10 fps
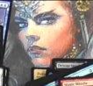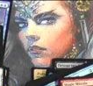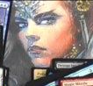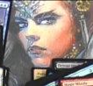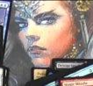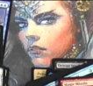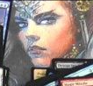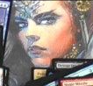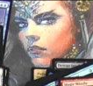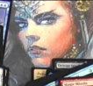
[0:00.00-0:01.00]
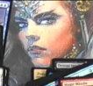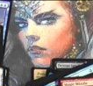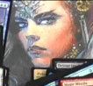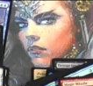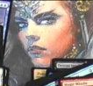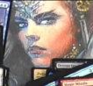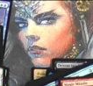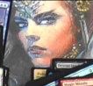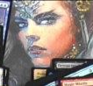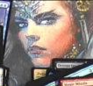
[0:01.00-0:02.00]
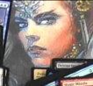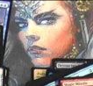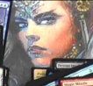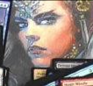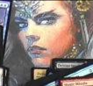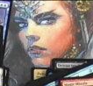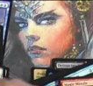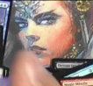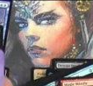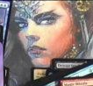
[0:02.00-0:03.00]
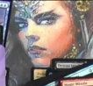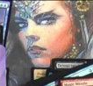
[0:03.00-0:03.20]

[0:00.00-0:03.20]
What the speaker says: [no speech]